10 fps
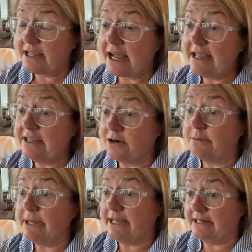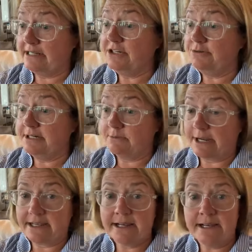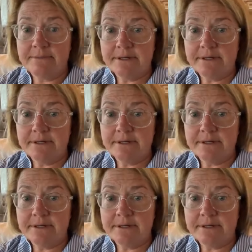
got in our bed, and you didn't wake up.